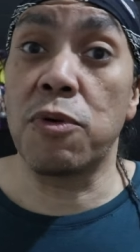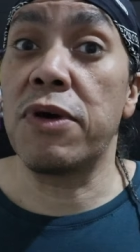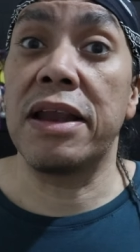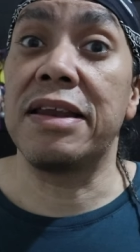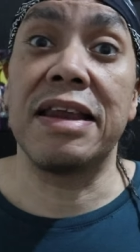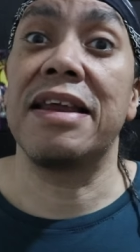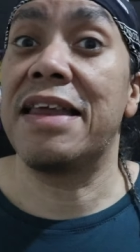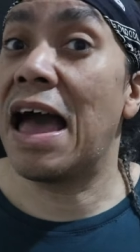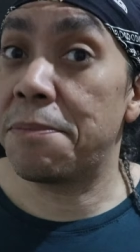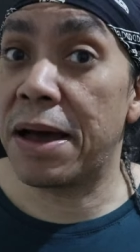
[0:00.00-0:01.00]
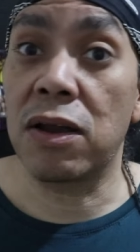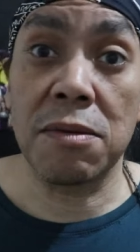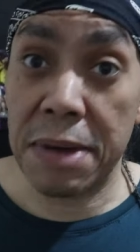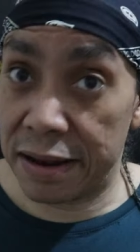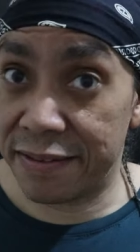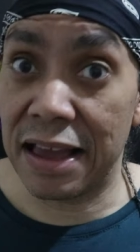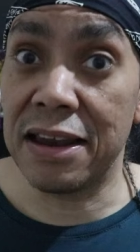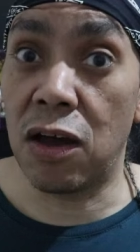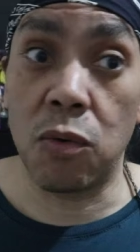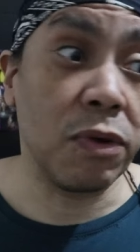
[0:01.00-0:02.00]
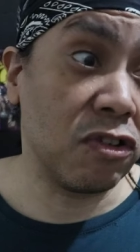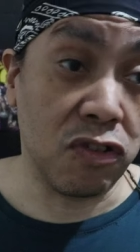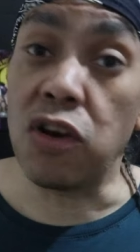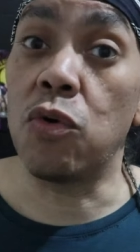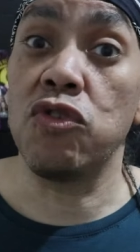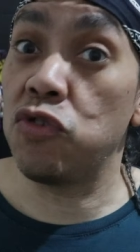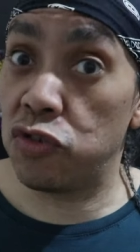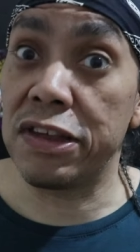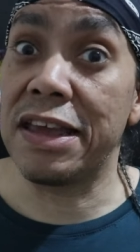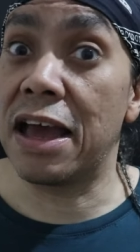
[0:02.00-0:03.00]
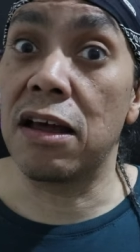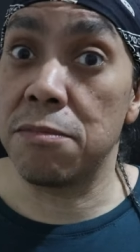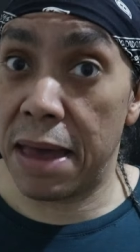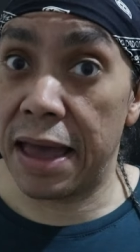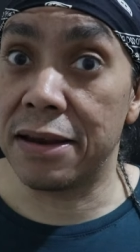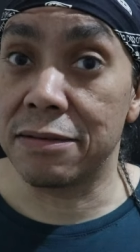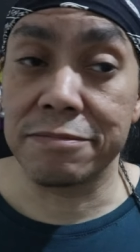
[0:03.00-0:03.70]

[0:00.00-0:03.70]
Beretta did a tap out on Matt Sydal, which you don't usually get on Matt